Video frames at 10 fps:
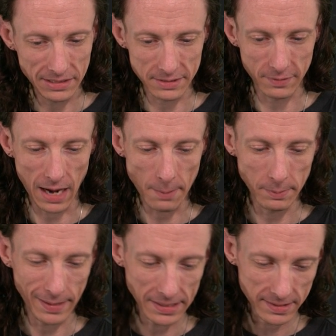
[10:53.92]
of copy
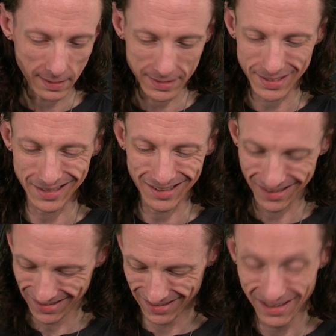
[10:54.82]
paste content
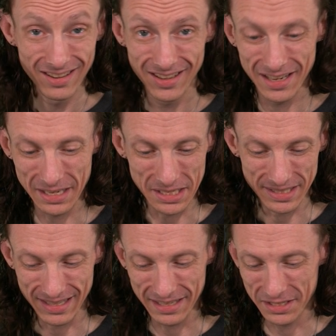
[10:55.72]

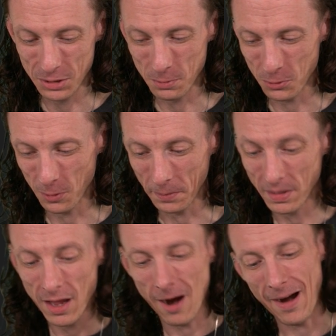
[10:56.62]
is super thrilling.
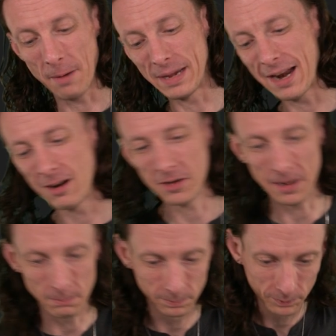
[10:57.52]
All right, we got it all here.
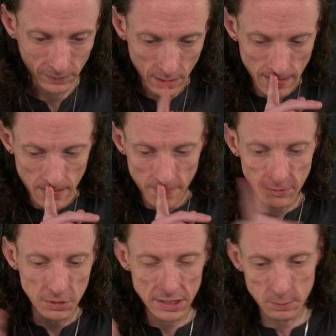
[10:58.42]
A few
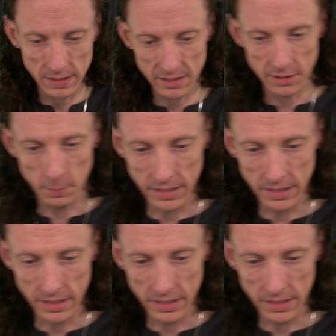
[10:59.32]
things we need to do. We need